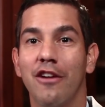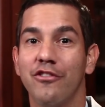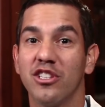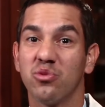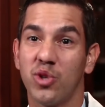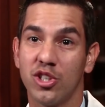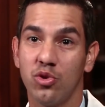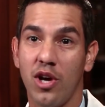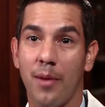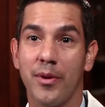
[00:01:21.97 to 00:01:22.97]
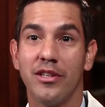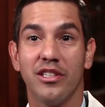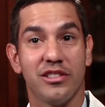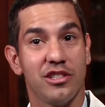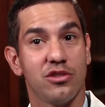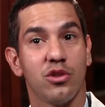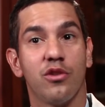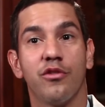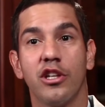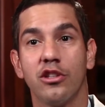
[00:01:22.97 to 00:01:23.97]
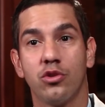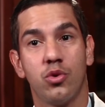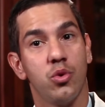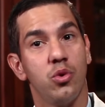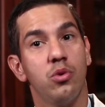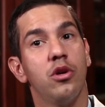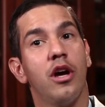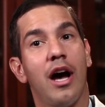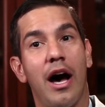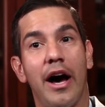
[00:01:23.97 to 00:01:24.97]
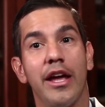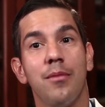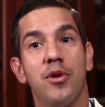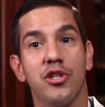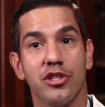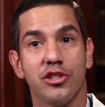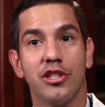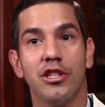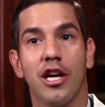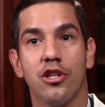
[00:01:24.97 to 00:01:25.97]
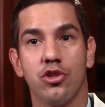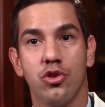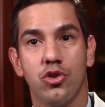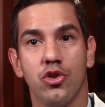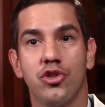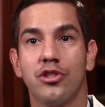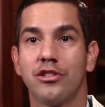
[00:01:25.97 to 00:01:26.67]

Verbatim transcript: If this were to happen, this is sort of a true eye emergency that you should